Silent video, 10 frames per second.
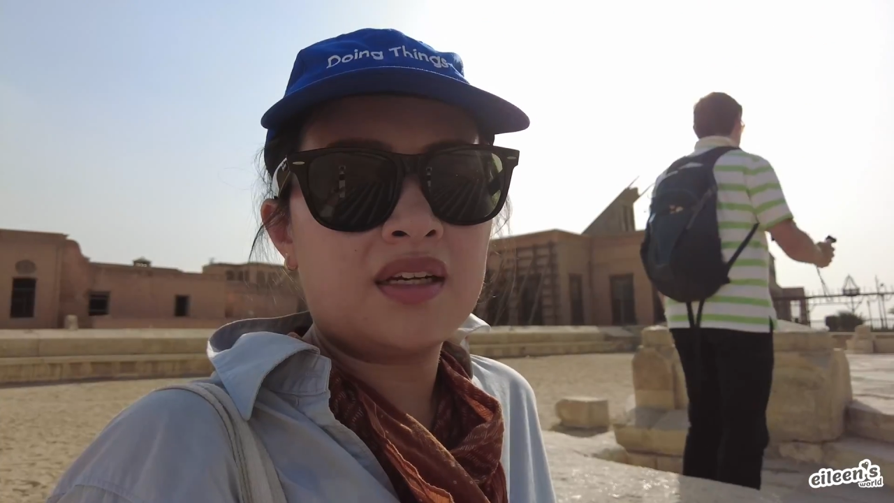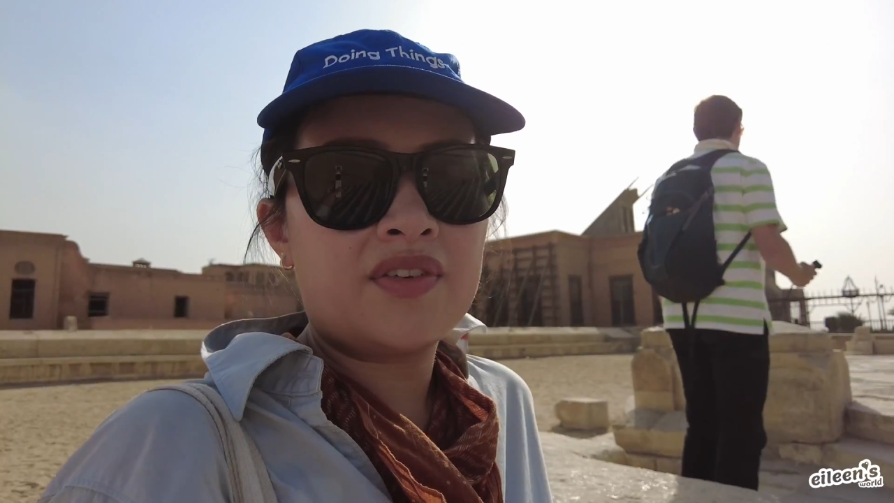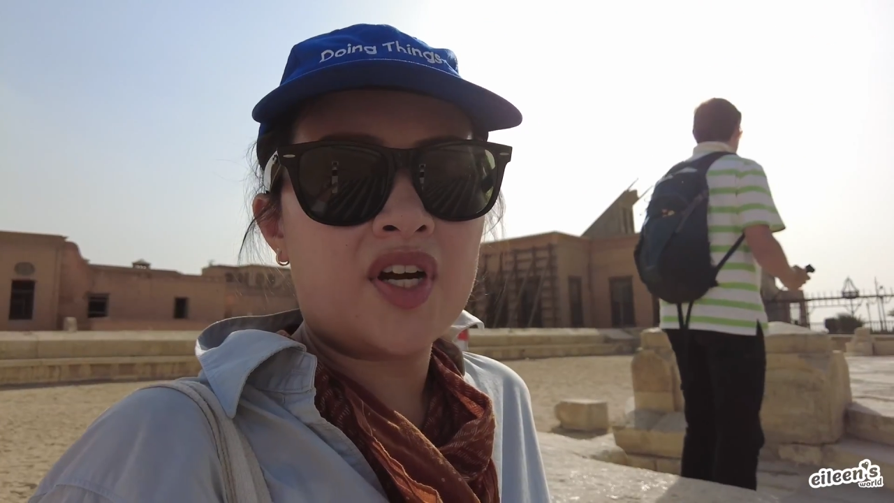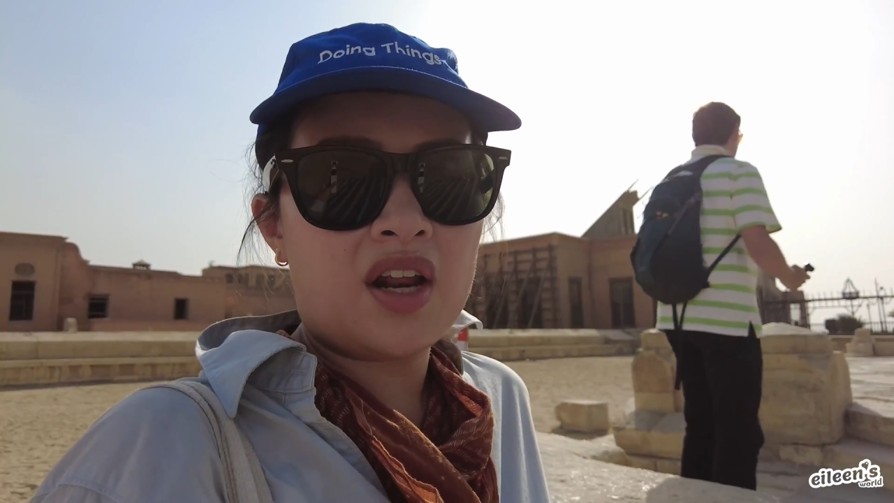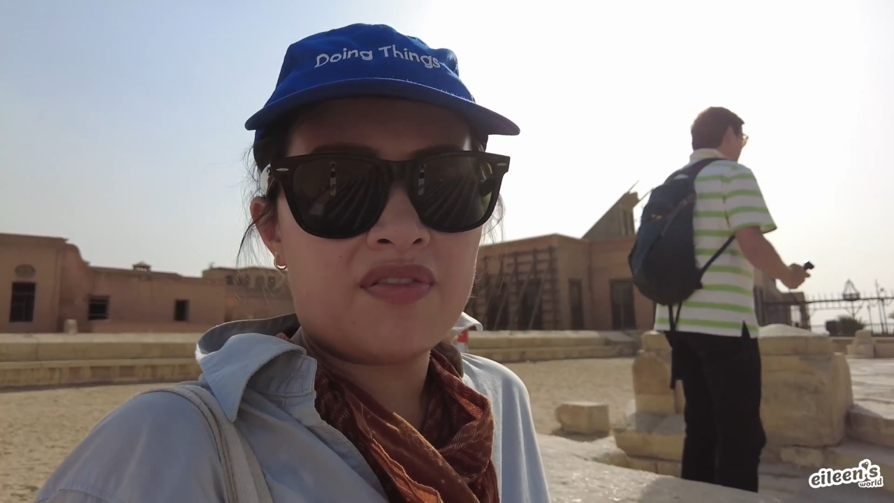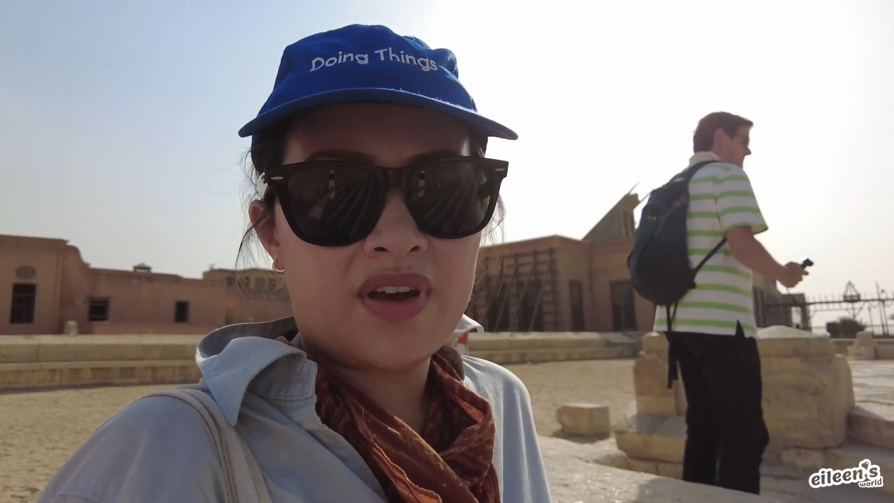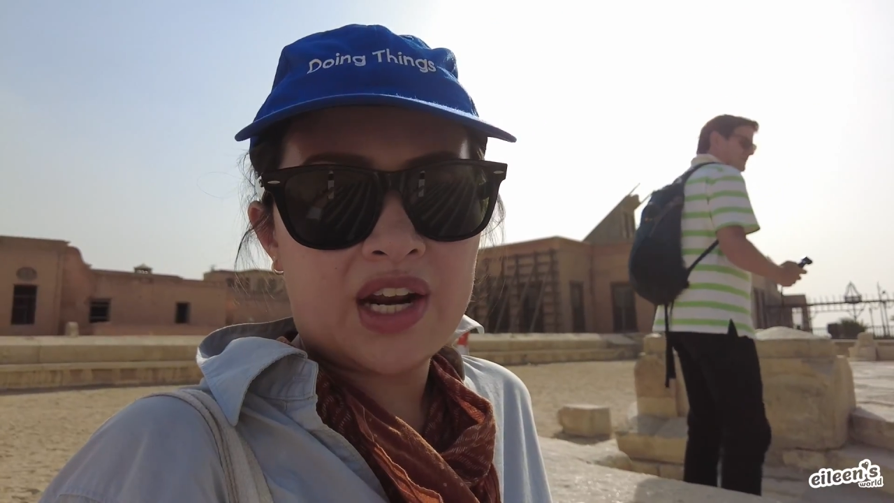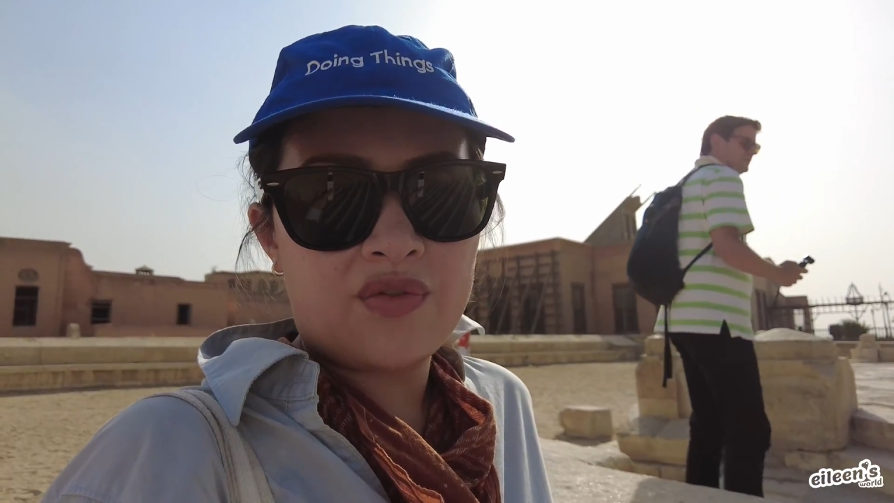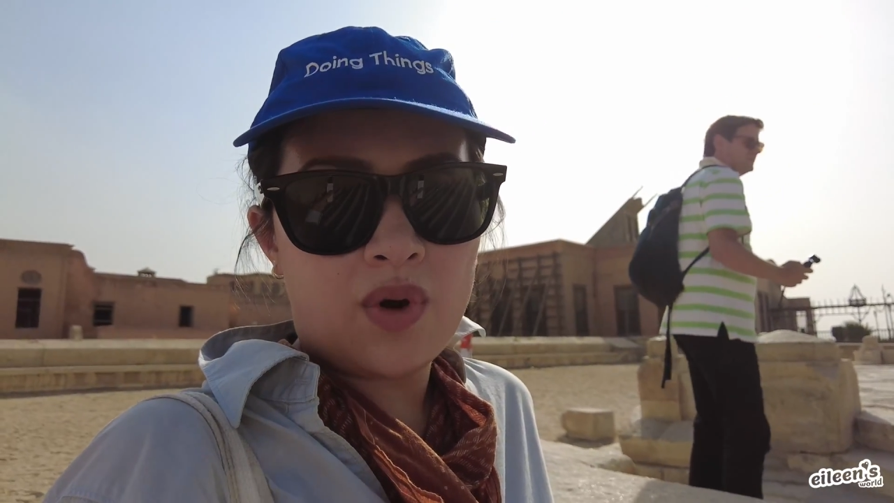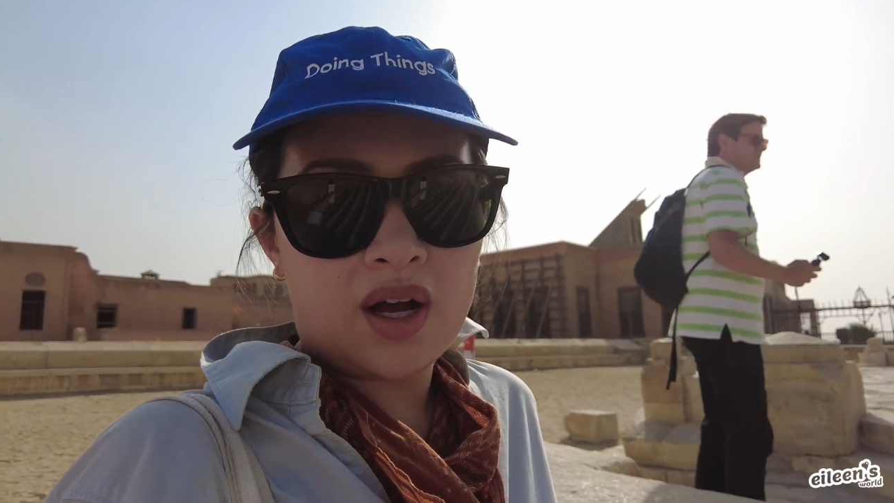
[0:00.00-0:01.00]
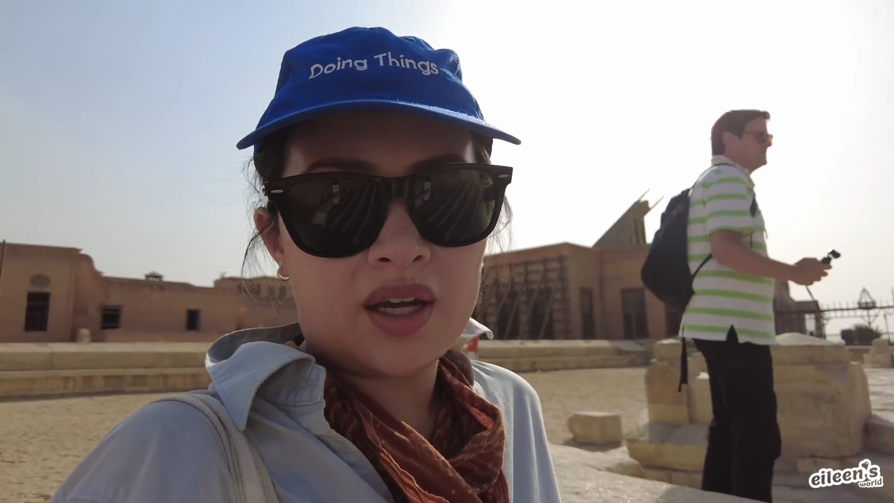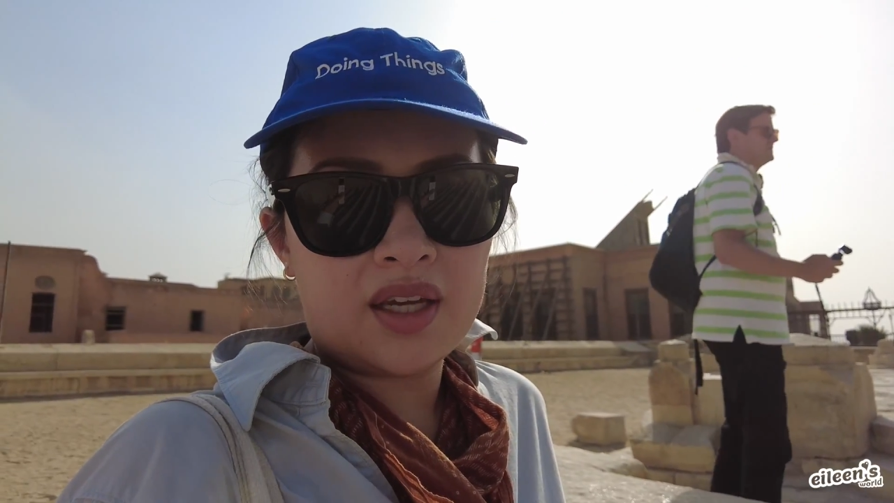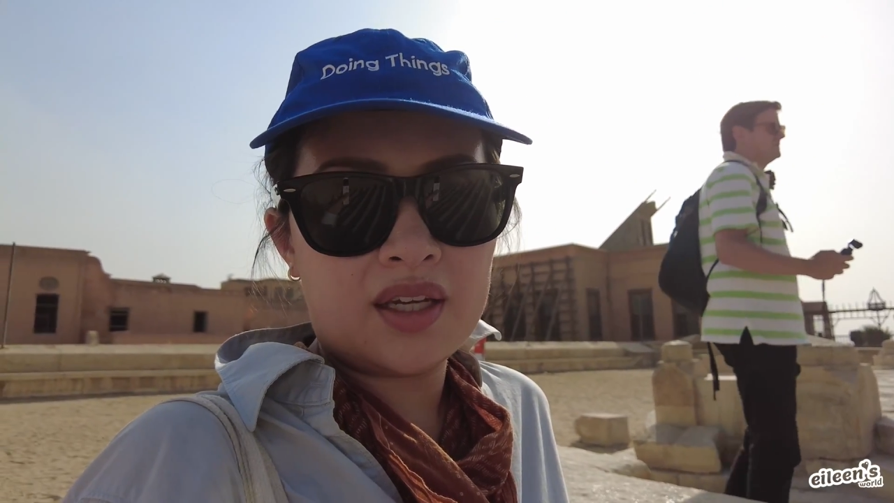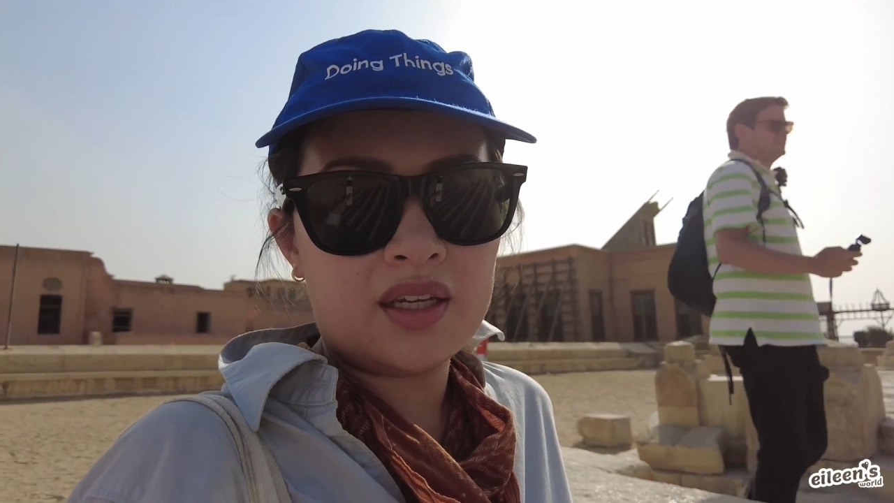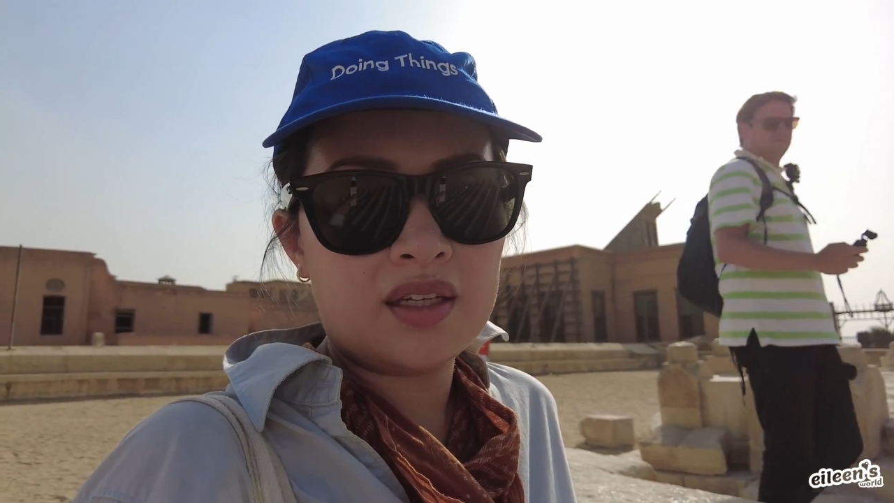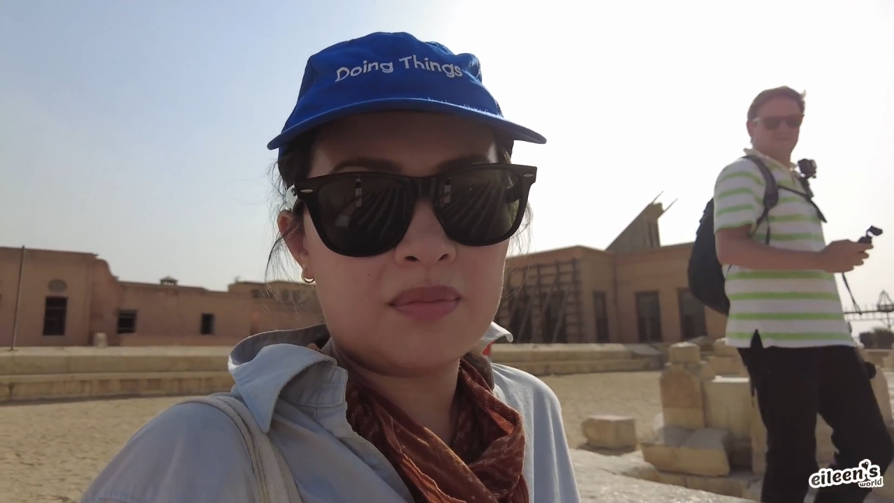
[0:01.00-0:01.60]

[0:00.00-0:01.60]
if you're not a fan of walking,